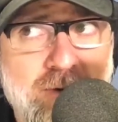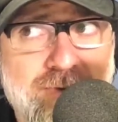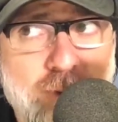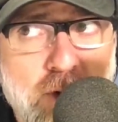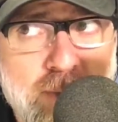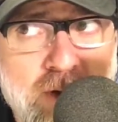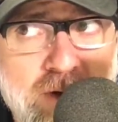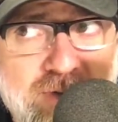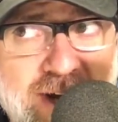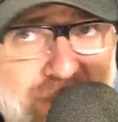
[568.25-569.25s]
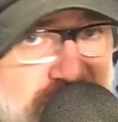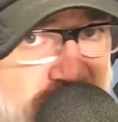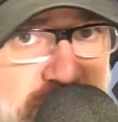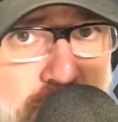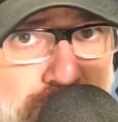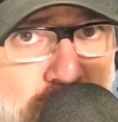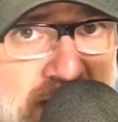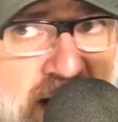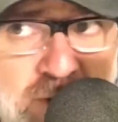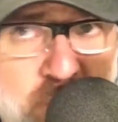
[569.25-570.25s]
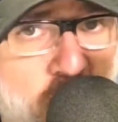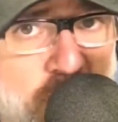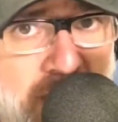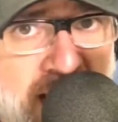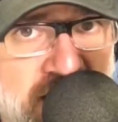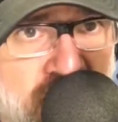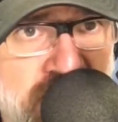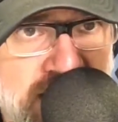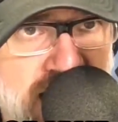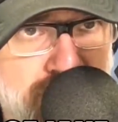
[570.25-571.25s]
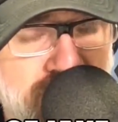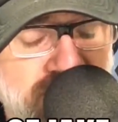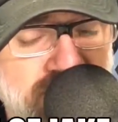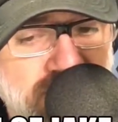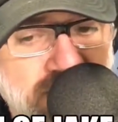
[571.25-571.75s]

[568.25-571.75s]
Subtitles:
former San Francisco 49ers quarterback Colin Kaepernick,